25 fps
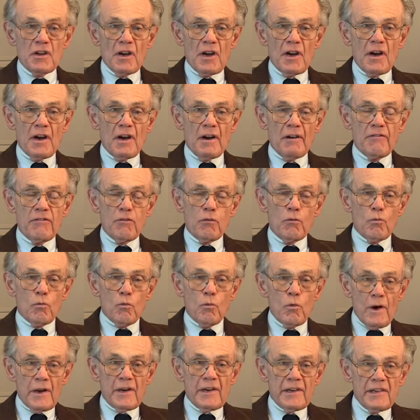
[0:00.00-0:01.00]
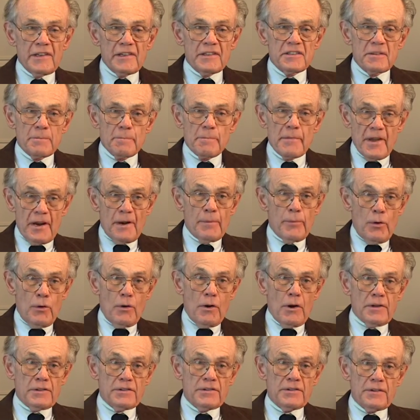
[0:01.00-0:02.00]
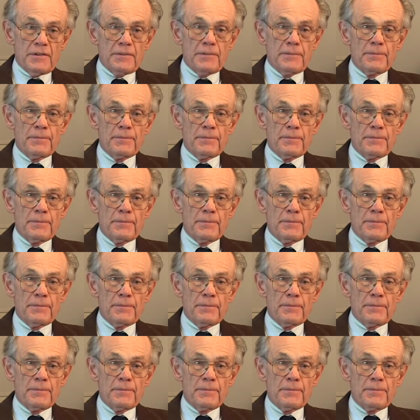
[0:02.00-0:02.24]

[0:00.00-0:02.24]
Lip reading: of what is menopause.